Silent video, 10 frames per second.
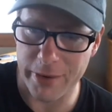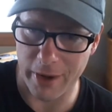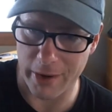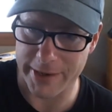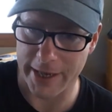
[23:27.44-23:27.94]

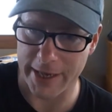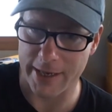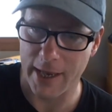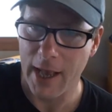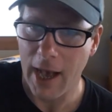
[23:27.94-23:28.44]
dollar tank.
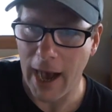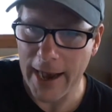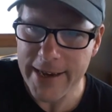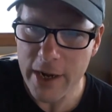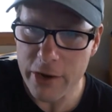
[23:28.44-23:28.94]
I
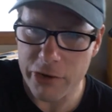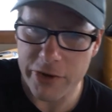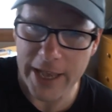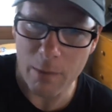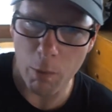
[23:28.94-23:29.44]
can
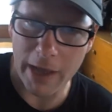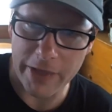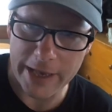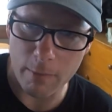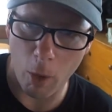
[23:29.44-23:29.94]
understand why
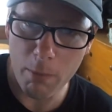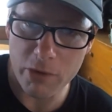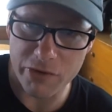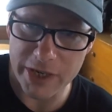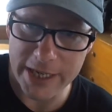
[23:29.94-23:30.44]
they
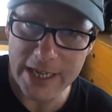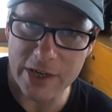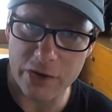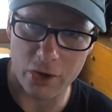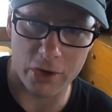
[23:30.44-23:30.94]
almost need
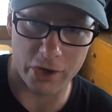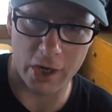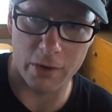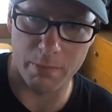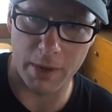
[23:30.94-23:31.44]
to charge a
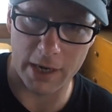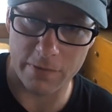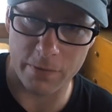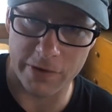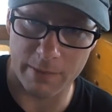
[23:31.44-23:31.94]
hundred bucks
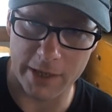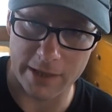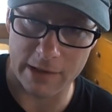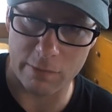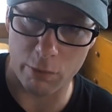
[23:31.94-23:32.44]
for something like
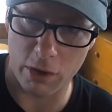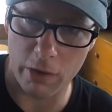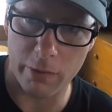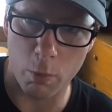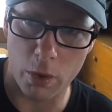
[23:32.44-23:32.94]
this with all
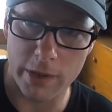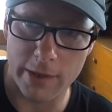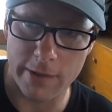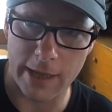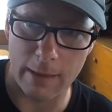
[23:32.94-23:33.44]
the work
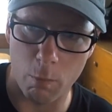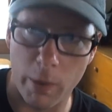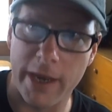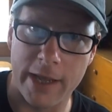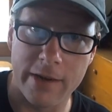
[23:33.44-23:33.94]
that
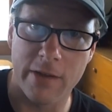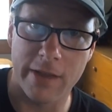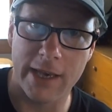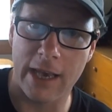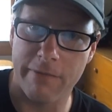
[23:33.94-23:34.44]
went into the
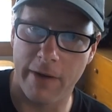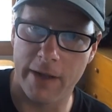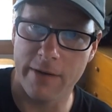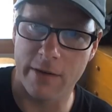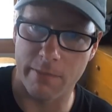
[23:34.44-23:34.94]

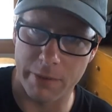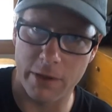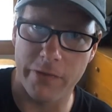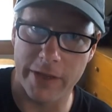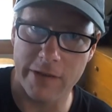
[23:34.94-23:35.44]
Kayfun to
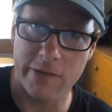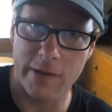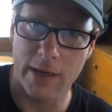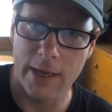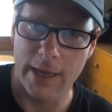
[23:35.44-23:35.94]
build this
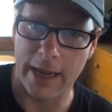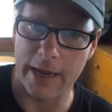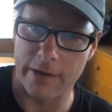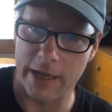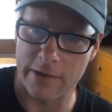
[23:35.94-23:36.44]

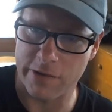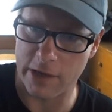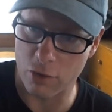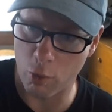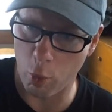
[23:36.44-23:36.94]
and at
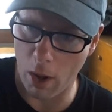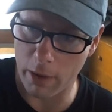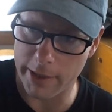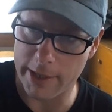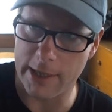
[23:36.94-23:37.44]
such
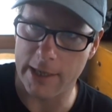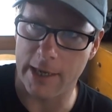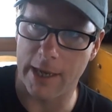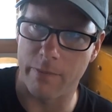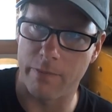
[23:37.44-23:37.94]

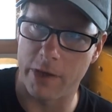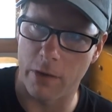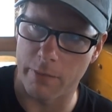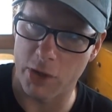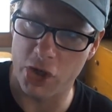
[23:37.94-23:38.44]
quality and you know
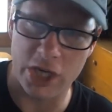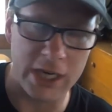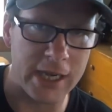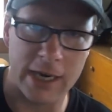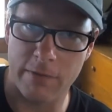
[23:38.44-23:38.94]
the
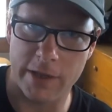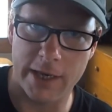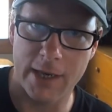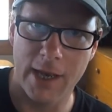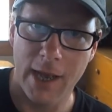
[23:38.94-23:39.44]
machining and
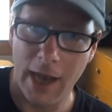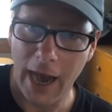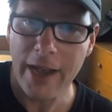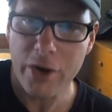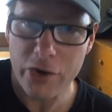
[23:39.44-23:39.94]
everything.
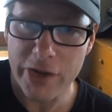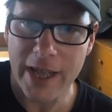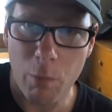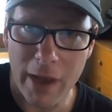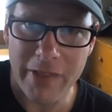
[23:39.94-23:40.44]
I
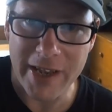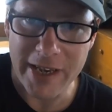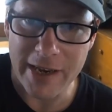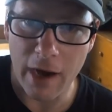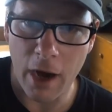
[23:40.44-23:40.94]
understand why they
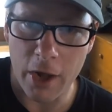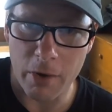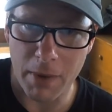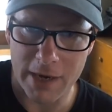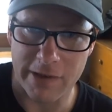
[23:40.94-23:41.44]
need a
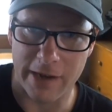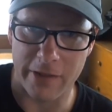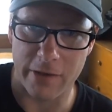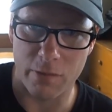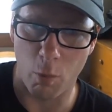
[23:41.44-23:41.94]
hundred bucks out of
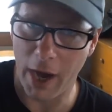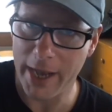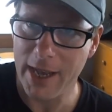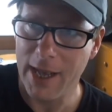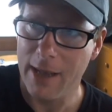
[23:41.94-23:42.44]
this.
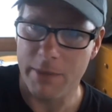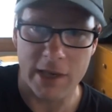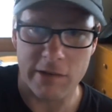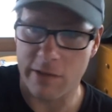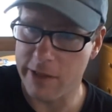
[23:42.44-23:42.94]
Why?
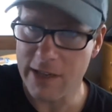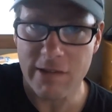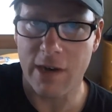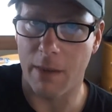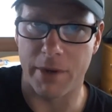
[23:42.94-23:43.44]
Because this
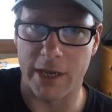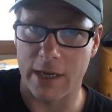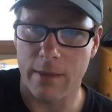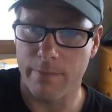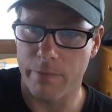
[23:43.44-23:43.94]

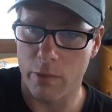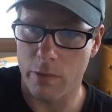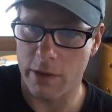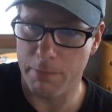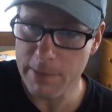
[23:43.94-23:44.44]
company,
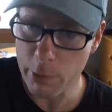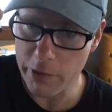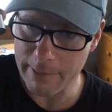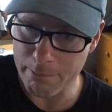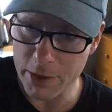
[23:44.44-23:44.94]
the people
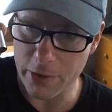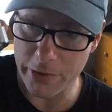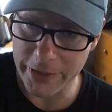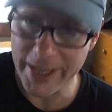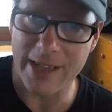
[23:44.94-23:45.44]
that built
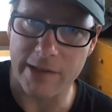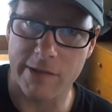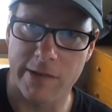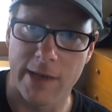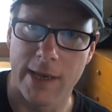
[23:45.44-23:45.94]

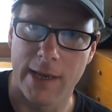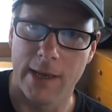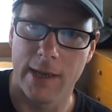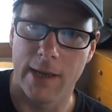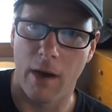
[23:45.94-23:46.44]
this,
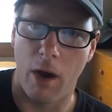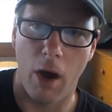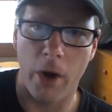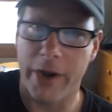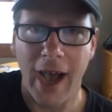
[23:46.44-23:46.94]

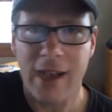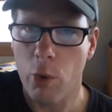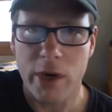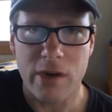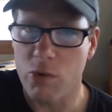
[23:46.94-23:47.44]
are not
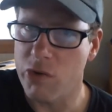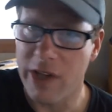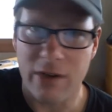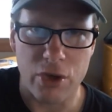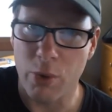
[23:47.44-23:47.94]
going to
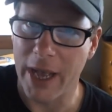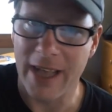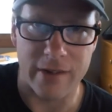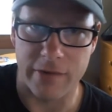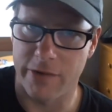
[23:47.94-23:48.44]
sell you
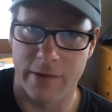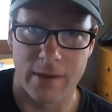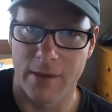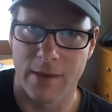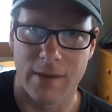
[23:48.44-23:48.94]
heads.
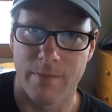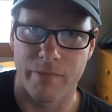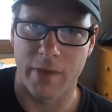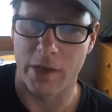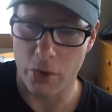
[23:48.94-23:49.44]

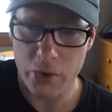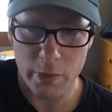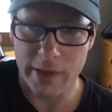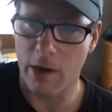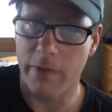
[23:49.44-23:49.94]
You're
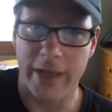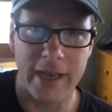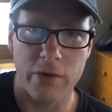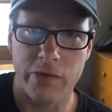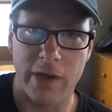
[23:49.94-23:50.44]
doing all that
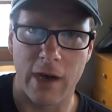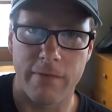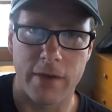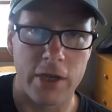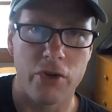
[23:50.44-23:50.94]

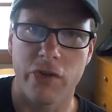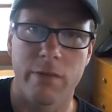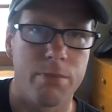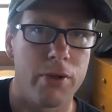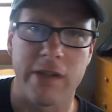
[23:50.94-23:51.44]
yourself and you're just
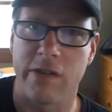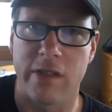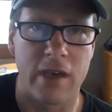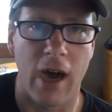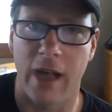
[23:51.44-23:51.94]
replacing
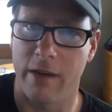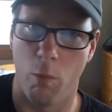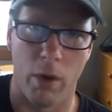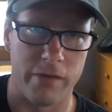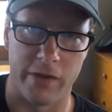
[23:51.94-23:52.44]
the cotton
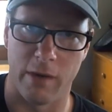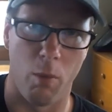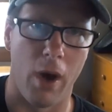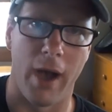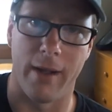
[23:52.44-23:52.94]
once in a
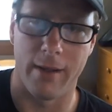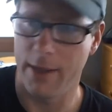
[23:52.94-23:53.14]
while.